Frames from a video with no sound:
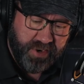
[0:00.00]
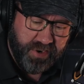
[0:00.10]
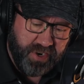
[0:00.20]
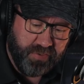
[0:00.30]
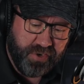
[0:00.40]

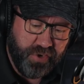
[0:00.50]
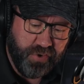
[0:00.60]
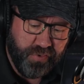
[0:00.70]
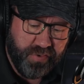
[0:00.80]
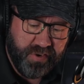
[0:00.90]
Number
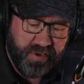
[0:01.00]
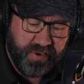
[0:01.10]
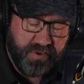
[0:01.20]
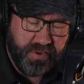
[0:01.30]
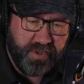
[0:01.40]
two
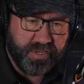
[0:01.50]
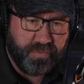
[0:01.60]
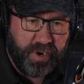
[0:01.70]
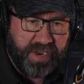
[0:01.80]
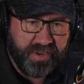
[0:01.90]
is
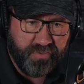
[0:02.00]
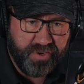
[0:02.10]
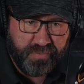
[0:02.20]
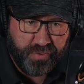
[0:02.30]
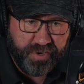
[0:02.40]
practice what
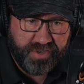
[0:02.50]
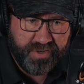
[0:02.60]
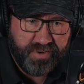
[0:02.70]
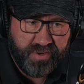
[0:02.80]
you preach.